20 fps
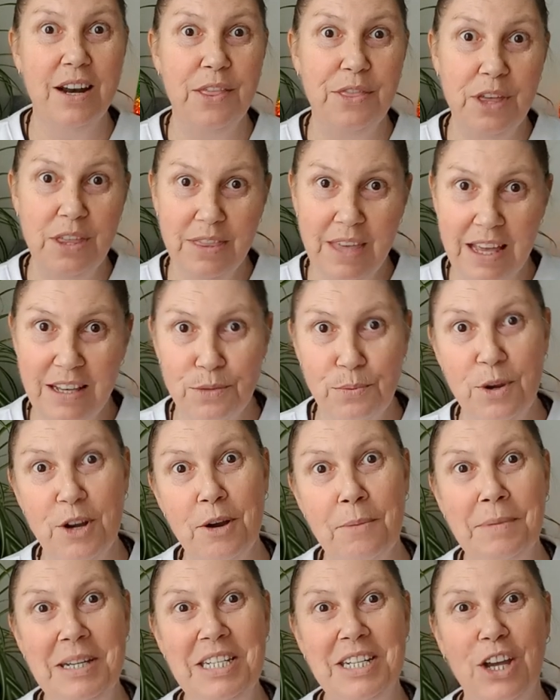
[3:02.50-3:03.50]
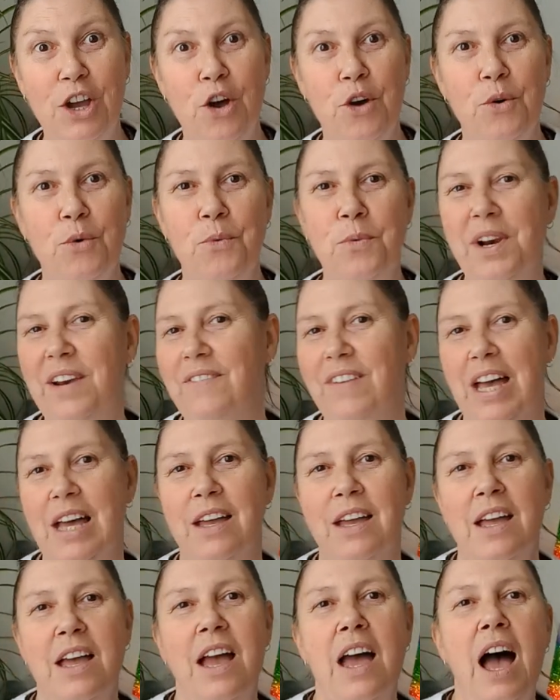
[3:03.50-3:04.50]
I think that's where I'm meant to go, or whatever.
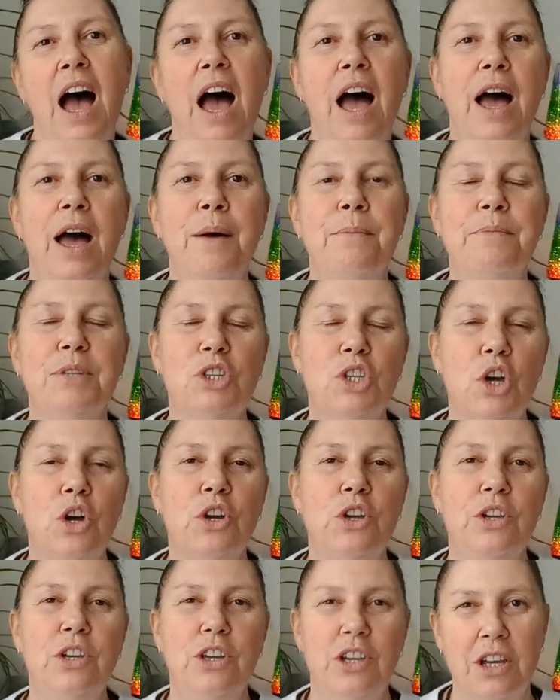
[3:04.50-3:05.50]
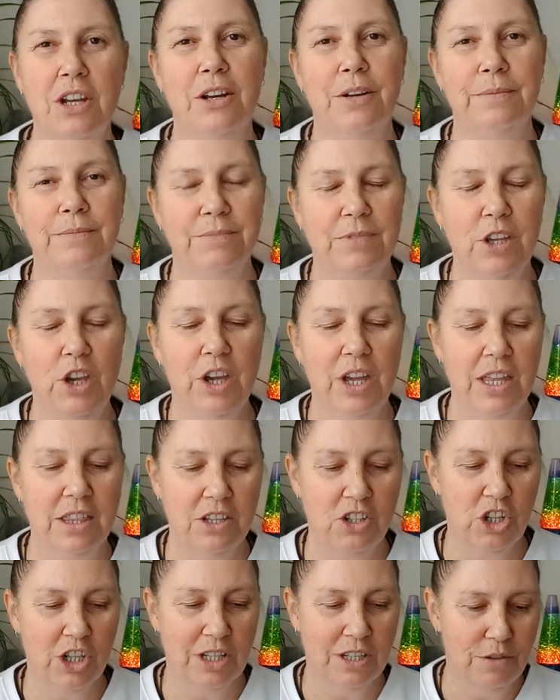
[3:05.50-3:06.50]
Um, so you know, you get
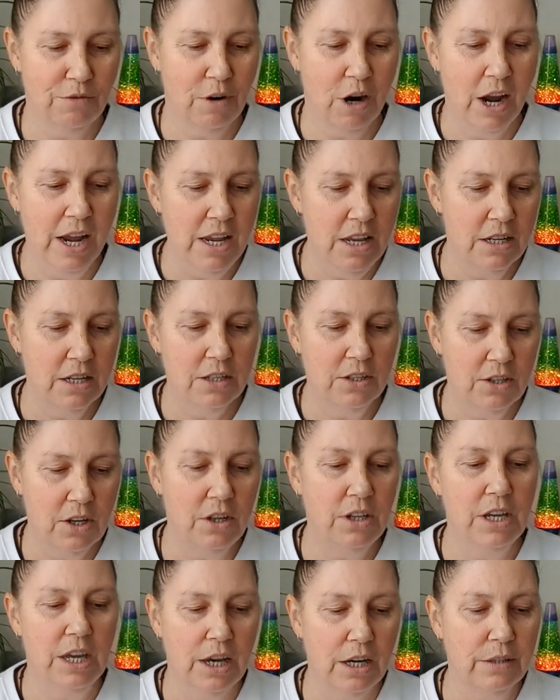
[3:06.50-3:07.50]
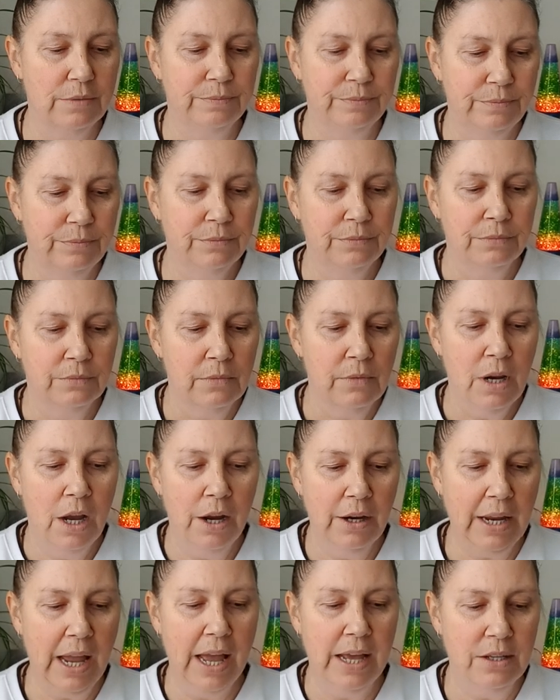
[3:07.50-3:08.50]
the gist, right? So yeah,
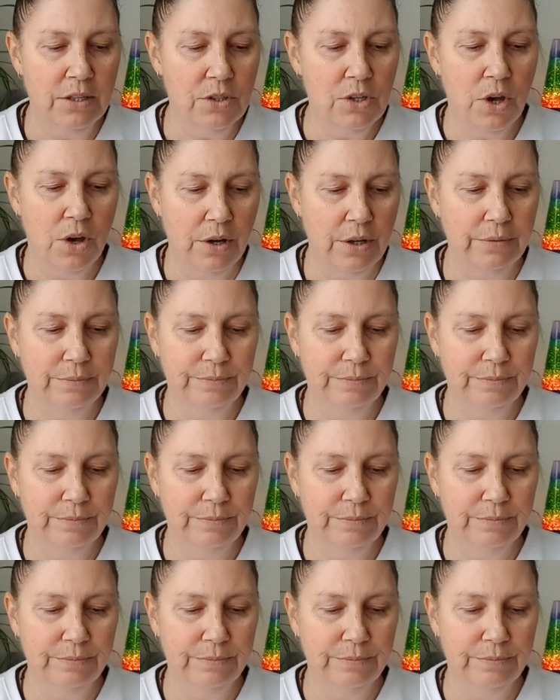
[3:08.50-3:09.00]
okay. So